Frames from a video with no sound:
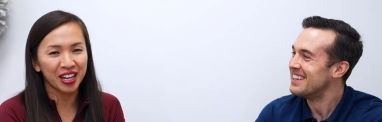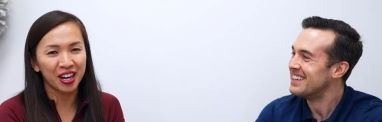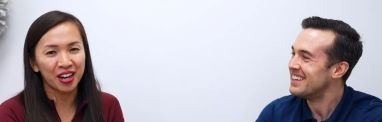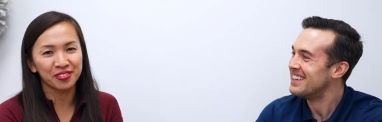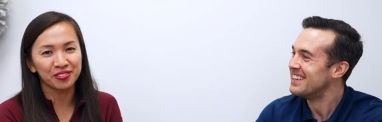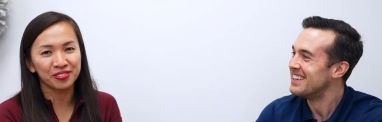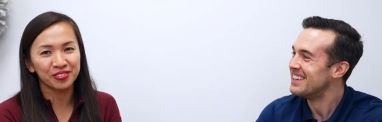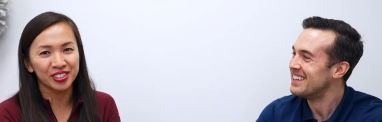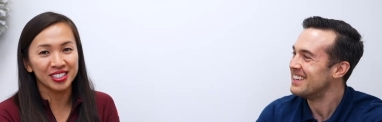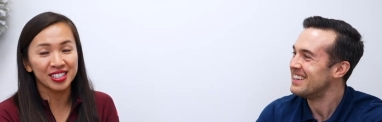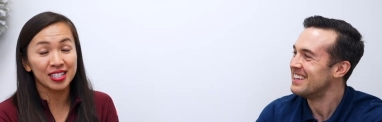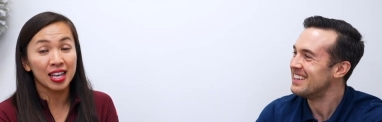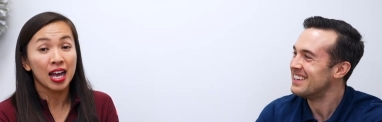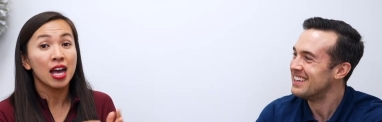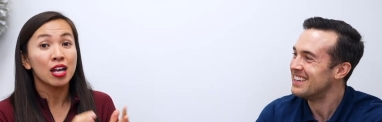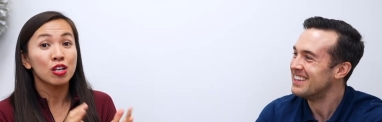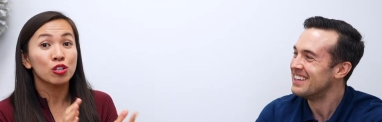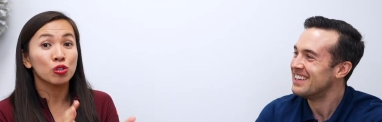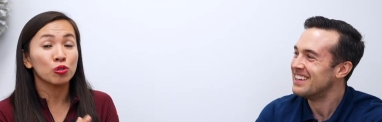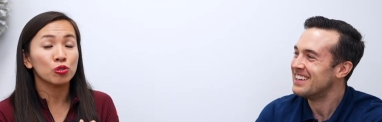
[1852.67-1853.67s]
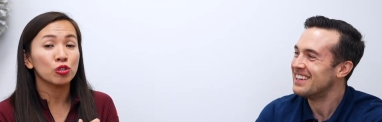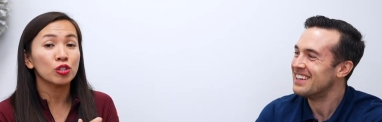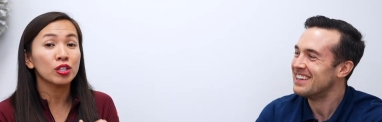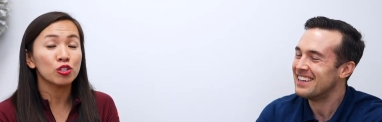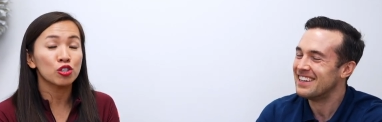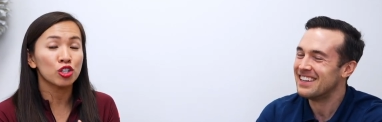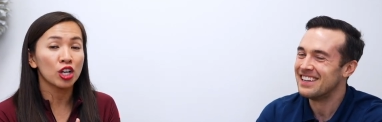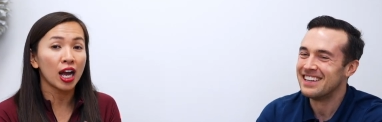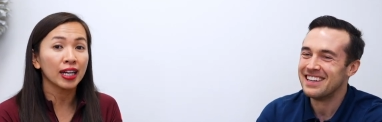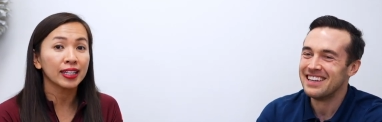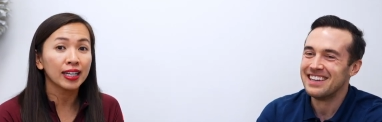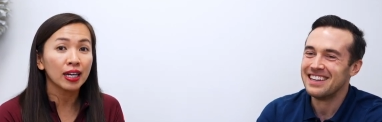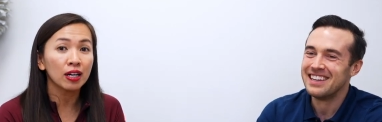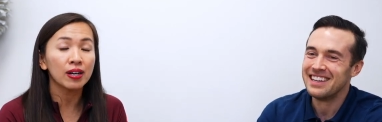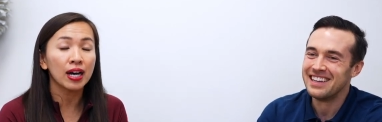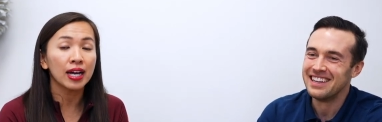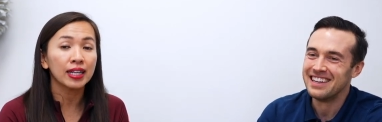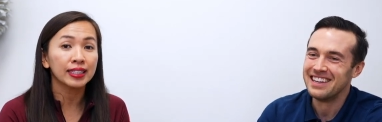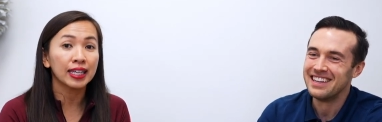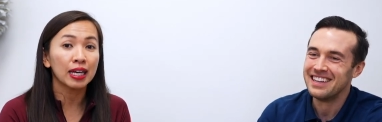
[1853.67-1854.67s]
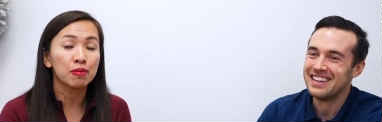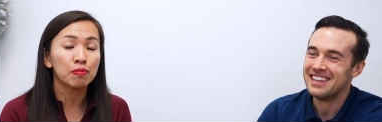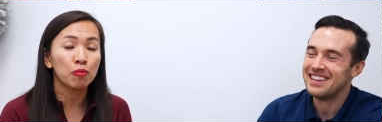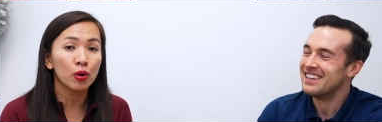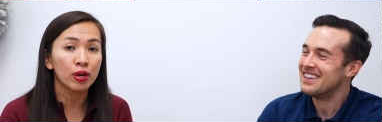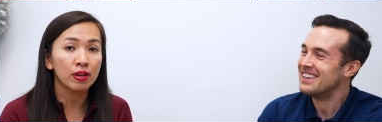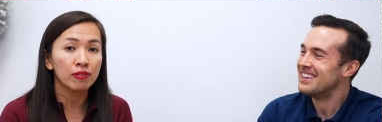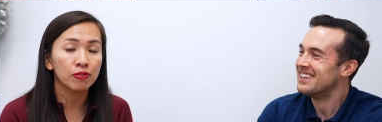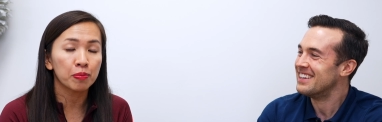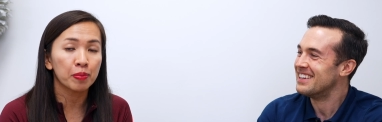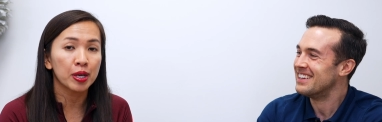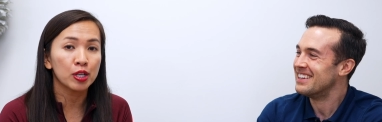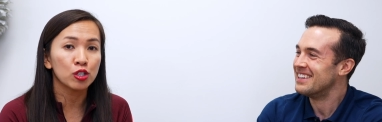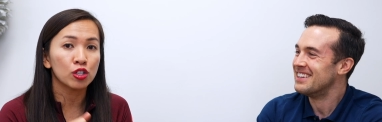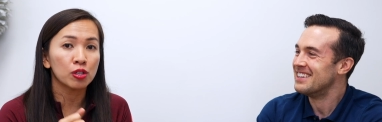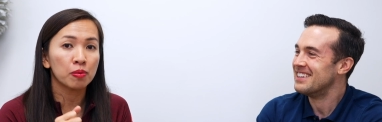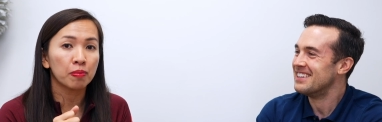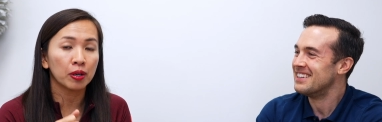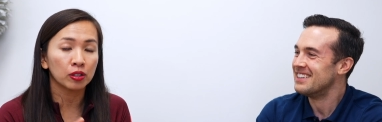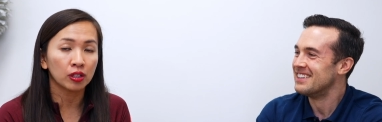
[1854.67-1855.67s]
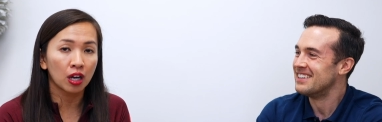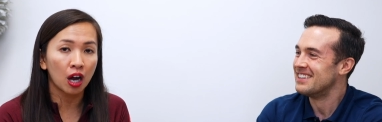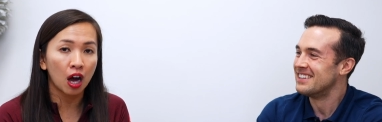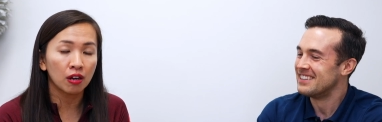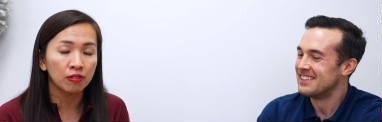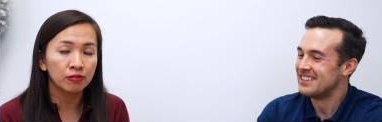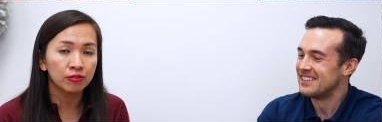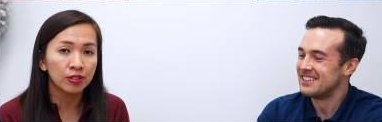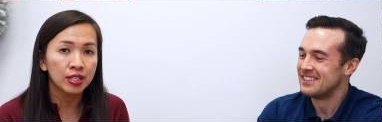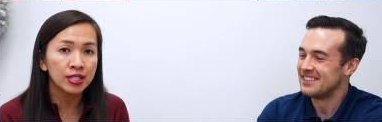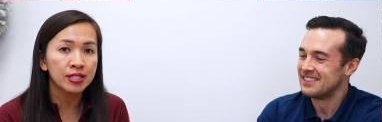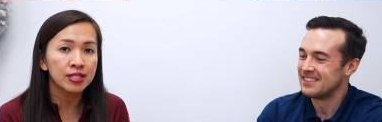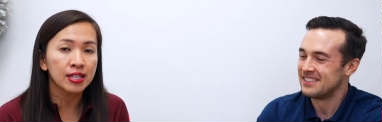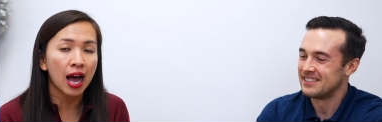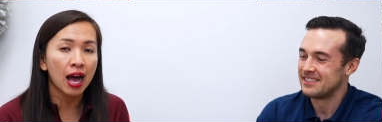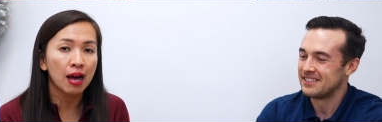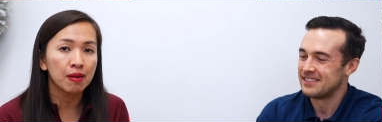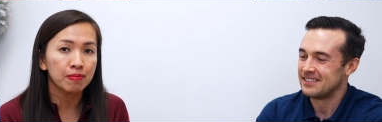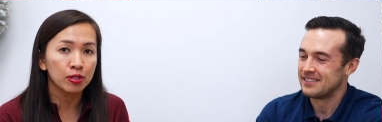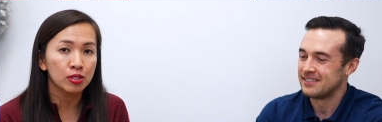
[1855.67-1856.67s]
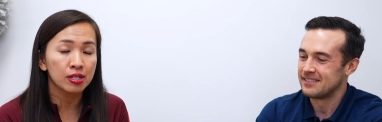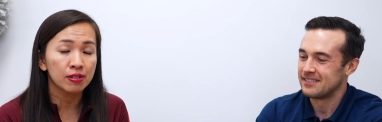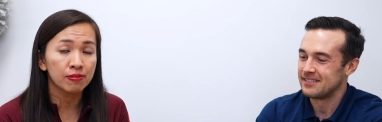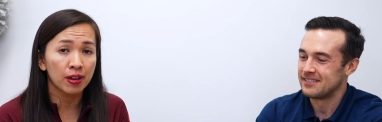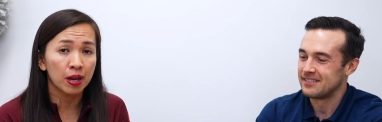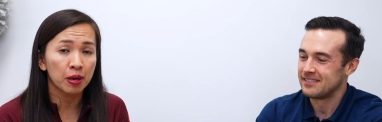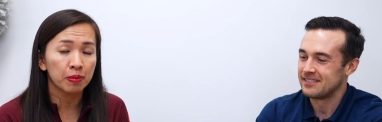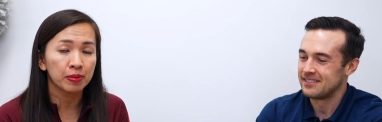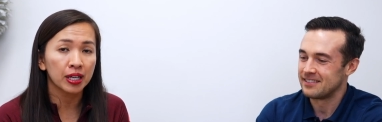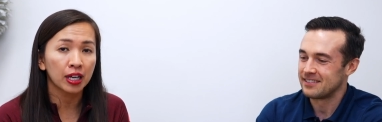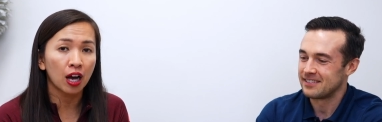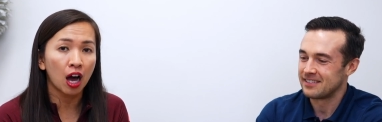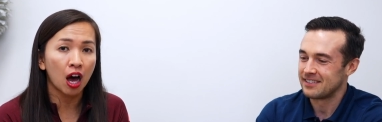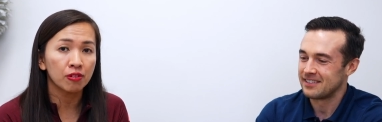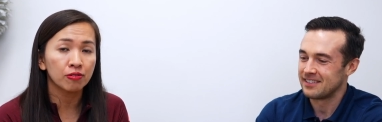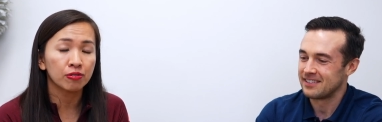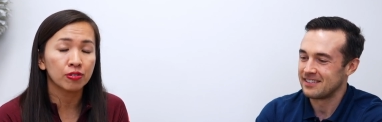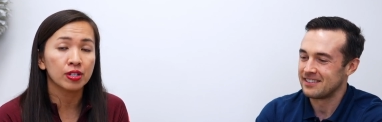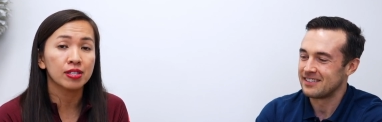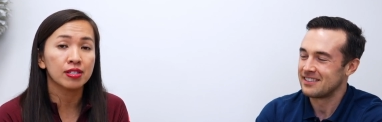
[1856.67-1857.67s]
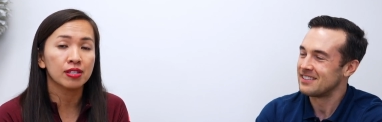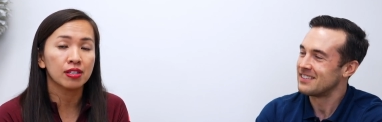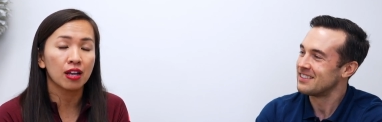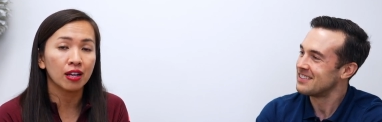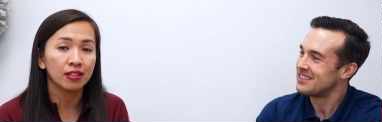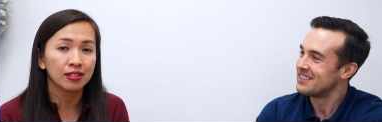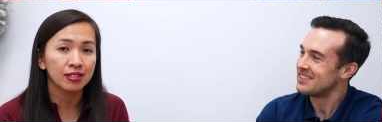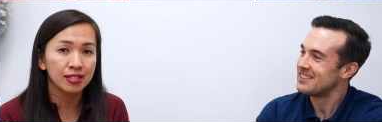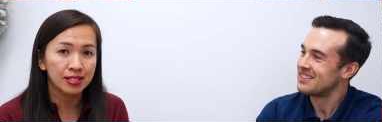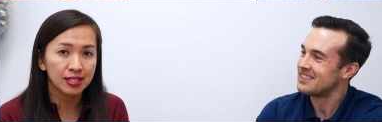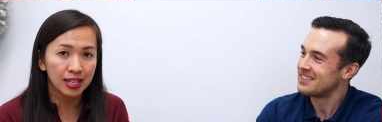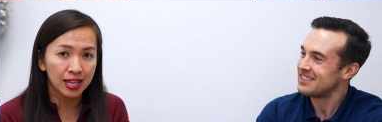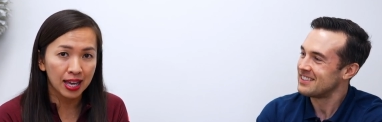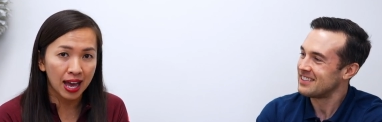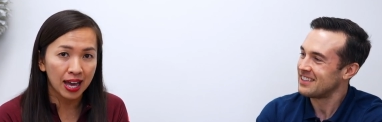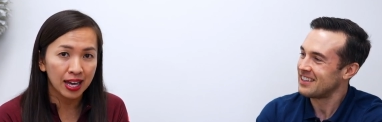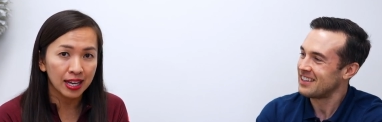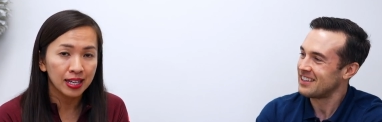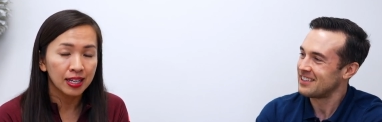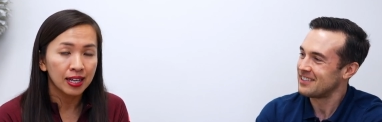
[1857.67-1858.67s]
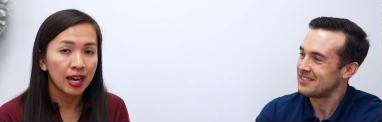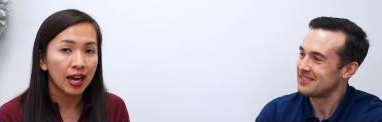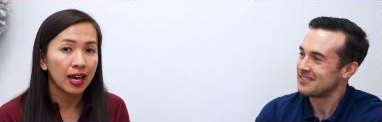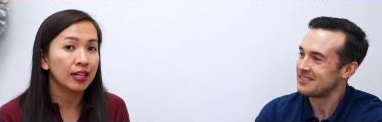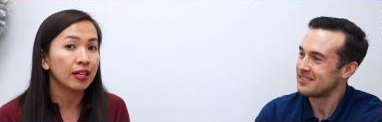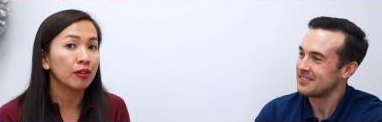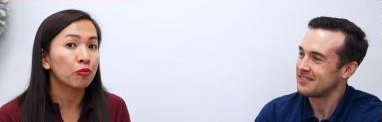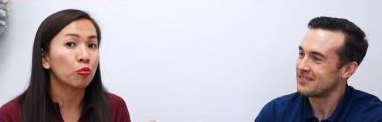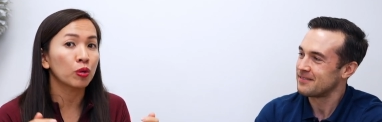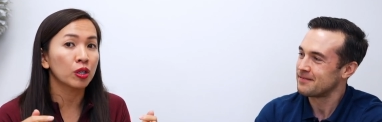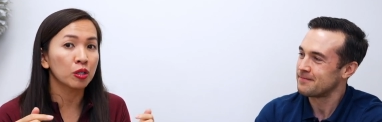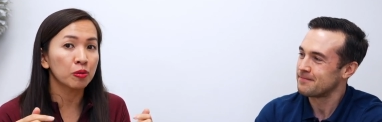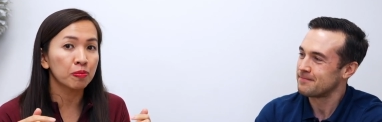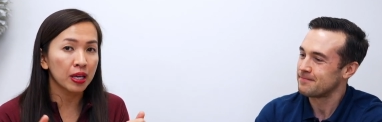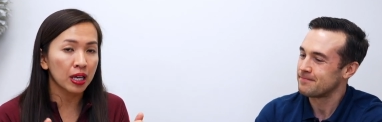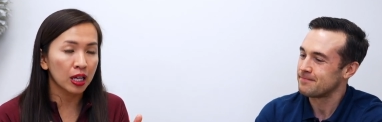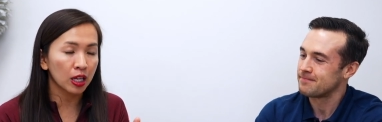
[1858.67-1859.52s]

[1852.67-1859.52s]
Speaker 1: conference. So you can check out and get more information about the conference at multifamilyconference.ca and it will be